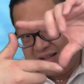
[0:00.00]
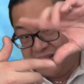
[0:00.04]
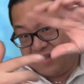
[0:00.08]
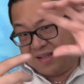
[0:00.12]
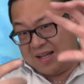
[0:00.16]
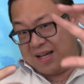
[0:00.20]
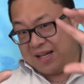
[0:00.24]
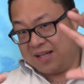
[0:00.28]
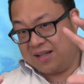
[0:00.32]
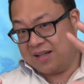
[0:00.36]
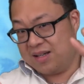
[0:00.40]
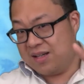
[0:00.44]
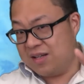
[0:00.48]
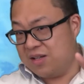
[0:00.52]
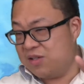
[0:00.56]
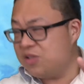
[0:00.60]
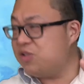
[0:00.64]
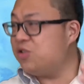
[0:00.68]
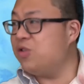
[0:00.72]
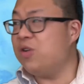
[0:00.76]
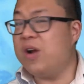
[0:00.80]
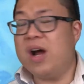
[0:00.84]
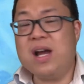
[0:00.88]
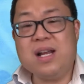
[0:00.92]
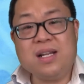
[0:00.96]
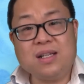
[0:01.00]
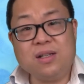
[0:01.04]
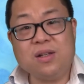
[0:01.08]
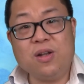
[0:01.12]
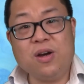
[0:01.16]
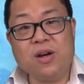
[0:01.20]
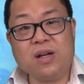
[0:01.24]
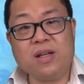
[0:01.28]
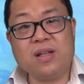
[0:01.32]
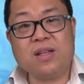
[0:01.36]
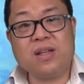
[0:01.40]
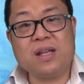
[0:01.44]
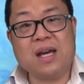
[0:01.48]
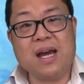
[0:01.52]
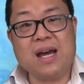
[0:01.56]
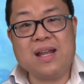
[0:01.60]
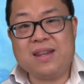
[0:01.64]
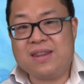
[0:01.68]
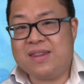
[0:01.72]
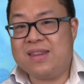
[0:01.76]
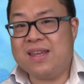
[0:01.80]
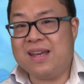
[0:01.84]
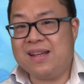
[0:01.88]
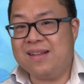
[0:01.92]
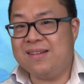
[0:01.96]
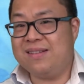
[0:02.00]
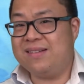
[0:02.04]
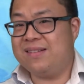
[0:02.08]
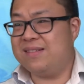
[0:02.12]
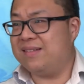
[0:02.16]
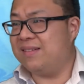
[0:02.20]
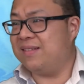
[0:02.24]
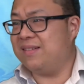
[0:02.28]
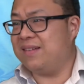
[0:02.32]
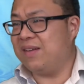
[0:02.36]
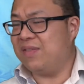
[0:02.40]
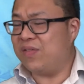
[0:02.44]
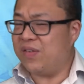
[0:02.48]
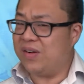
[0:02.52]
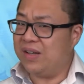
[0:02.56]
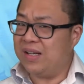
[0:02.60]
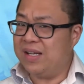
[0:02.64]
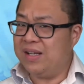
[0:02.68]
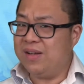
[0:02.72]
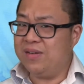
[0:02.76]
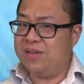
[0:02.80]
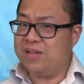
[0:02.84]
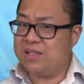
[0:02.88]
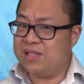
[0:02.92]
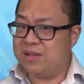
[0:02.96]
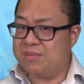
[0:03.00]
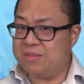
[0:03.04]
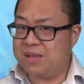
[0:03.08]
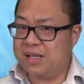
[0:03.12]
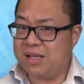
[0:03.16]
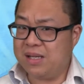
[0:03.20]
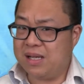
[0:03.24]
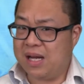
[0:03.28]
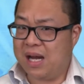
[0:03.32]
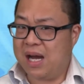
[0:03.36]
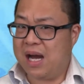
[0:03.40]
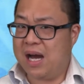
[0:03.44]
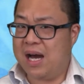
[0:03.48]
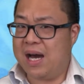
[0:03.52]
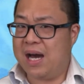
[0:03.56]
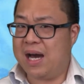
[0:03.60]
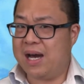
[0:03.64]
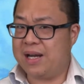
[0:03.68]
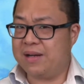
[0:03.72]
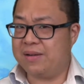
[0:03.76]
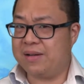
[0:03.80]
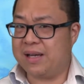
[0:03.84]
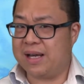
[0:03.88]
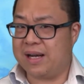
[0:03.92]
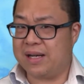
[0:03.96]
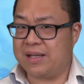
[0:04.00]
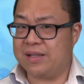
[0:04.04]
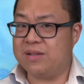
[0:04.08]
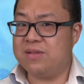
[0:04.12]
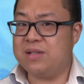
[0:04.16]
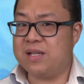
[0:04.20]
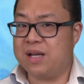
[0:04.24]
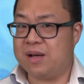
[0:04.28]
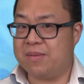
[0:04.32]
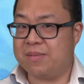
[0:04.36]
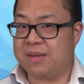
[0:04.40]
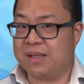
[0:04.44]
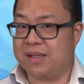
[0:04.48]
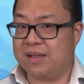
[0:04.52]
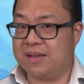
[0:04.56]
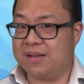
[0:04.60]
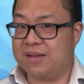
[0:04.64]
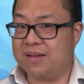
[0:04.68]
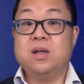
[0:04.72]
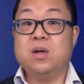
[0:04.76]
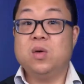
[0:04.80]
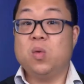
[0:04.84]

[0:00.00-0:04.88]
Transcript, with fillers: Like, should I look at things differently or something? I, I don't get it. You tell me.